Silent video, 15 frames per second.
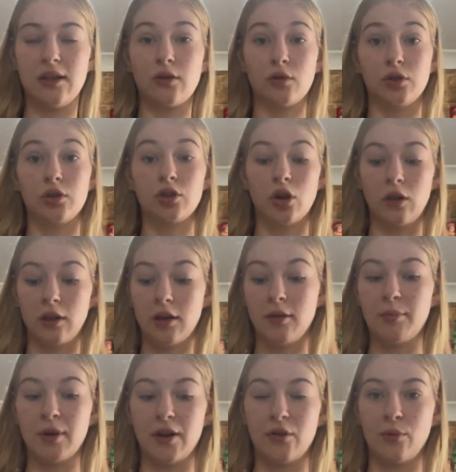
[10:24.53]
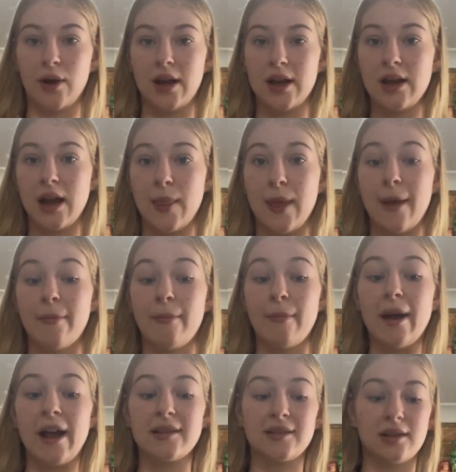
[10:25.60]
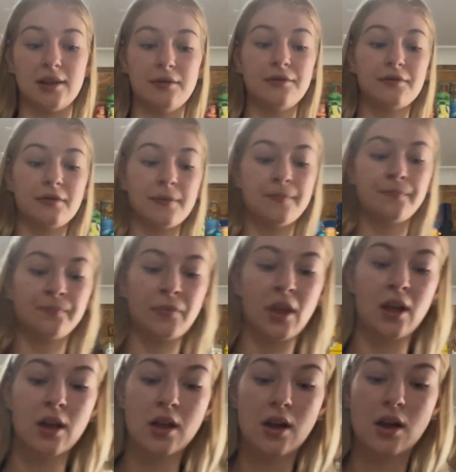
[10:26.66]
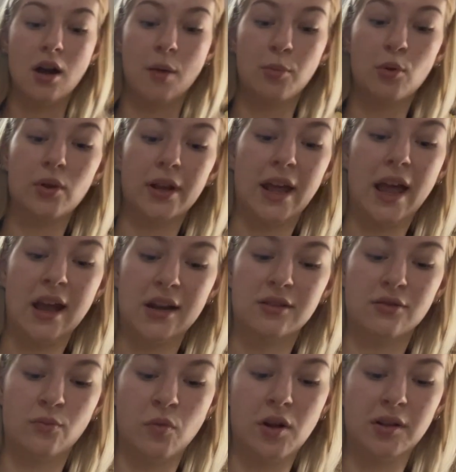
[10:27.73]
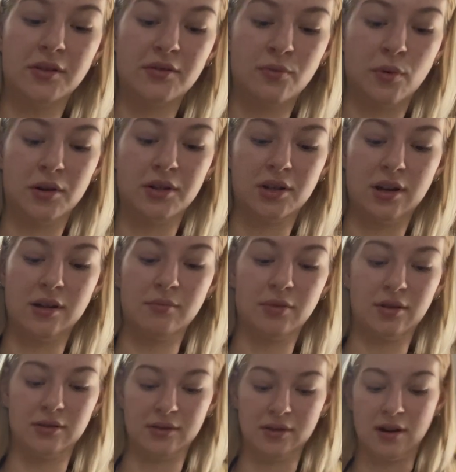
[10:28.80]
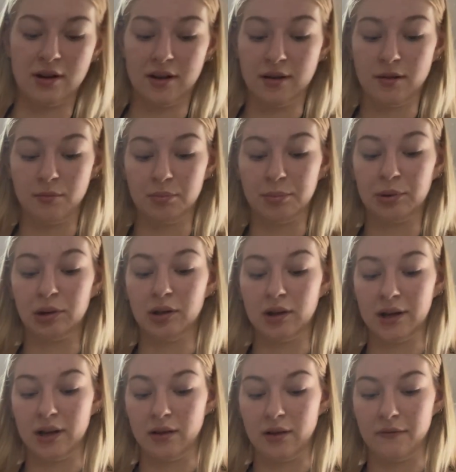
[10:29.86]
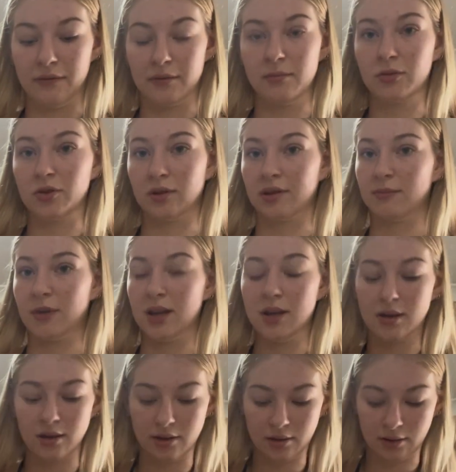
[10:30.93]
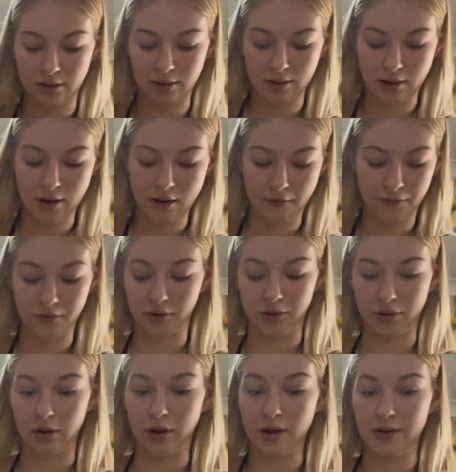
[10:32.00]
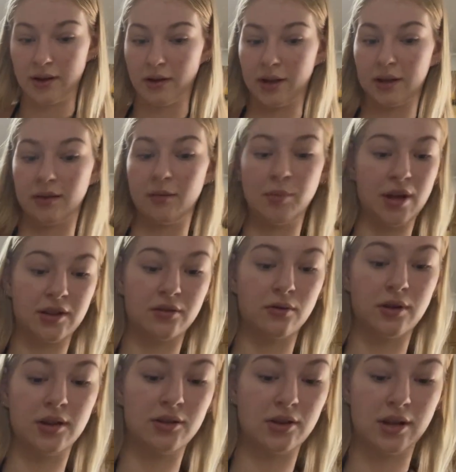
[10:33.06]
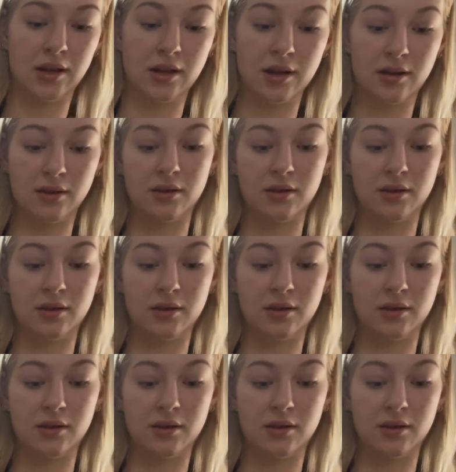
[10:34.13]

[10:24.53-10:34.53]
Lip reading: They're $1, by the way, and they're massive. I bought like 8 at once one time because I bloody love them, trust me. For $1, they're like the best cookies you can get.